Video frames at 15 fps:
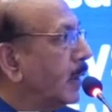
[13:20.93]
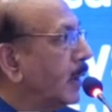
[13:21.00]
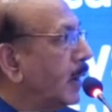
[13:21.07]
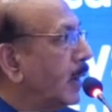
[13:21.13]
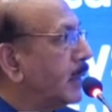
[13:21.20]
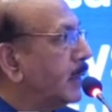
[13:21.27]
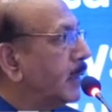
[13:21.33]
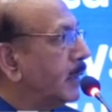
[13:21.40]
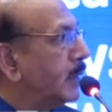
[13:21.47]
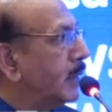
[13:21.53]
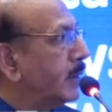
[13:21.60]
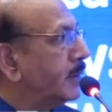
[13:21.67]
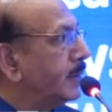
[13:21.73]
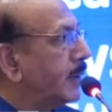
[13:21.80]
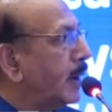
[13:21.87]
And then
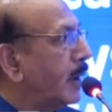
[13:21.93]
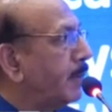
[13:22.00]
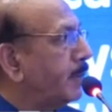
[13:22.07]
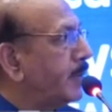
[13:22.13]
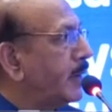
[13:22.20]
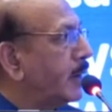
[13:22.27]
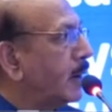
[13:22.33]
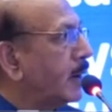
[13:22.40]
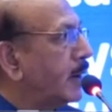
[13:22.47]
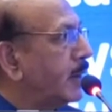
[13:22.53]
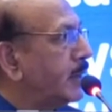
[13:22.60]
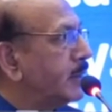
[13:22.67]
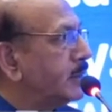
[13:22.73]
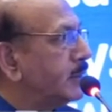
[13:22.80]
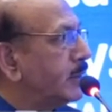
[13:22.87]
there is an
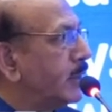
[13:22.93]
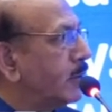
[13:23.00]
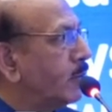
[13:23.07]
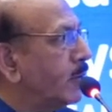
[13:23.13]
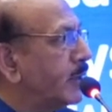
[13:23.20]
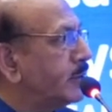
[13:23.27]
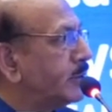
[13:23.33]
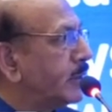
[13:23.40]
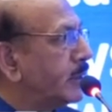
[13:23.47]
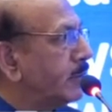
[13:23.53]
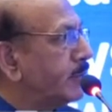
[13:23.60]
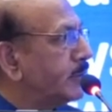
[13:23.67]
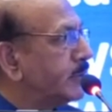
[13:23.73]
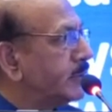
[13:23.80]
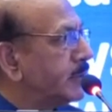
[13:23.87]
MDRD equation,
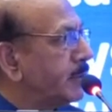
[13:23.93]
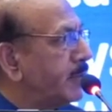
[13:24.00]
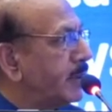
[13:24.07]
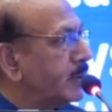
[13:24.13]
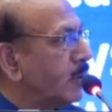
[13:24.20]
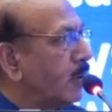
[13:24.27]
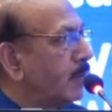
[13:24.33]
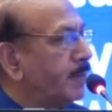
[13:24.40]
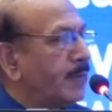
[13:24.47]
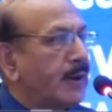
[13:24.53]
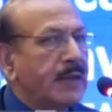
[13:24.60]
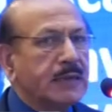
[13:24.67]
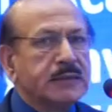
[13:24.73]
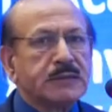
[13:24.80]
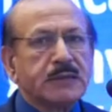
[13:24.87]
which is a bit
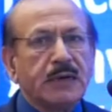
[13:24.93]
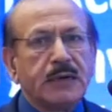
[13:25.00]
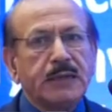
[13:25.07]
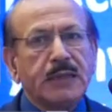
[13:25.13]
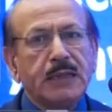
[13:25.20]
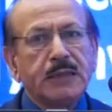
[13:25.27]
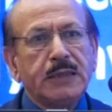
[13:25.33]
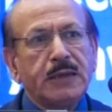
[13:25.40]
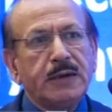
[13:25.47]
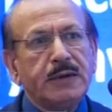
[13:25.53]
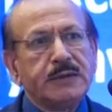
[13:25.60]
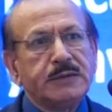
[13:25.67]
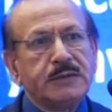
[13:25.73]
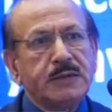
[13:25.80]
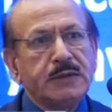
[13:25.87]
complex, and then there
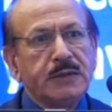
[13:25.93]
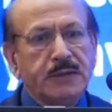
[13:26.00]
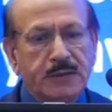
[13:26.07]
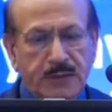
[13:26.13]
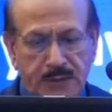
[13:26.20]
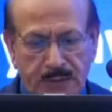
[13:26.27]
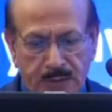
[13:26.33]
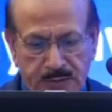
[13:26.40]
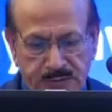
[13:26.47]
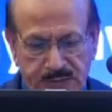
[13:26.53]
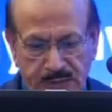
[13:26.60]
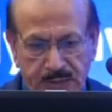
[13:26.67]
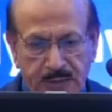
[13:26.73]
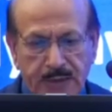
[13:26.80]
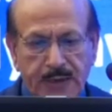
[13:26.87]
is the
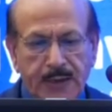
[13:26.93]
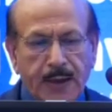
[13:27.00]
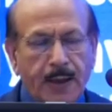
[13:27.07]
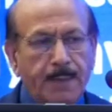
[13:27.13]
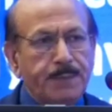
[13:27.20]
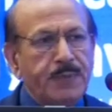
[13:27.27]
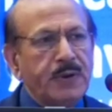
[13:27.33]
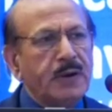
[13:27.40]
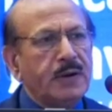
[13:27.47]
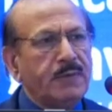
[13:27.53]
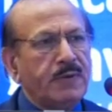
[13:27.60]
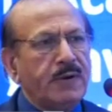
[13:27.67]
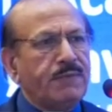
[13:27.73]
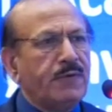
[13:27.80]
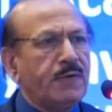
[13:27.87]
CKD API, and
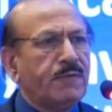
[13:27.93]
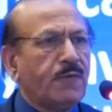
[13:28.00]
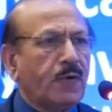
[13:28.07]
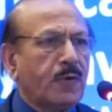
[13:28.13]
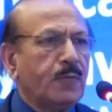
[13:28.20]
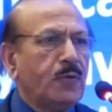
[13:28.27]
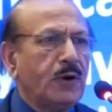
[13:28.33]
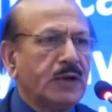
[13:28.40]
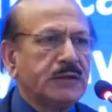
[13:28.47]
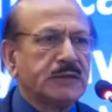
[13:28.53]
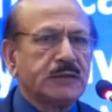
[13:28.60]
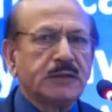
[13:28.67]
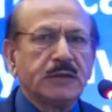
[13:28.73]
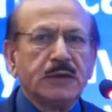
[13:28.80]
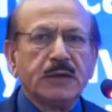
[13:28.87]
different
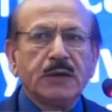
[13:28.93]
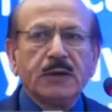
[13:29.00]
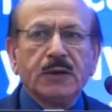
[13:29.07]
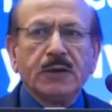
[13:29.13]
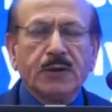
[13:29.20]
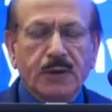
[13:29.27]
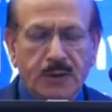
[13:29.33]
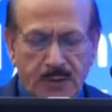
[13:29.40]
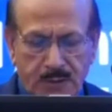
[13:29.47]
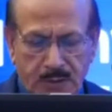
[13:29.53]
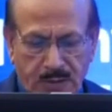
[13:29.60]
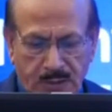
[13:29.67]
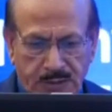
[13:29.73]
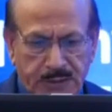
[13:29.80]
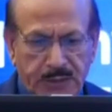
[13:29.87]
formulas
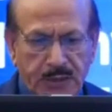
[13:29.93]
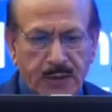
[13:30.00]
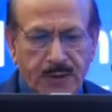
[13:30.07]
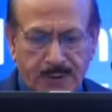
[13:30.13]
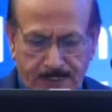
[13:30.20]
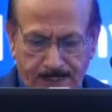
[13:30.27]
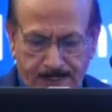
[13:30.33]
are there.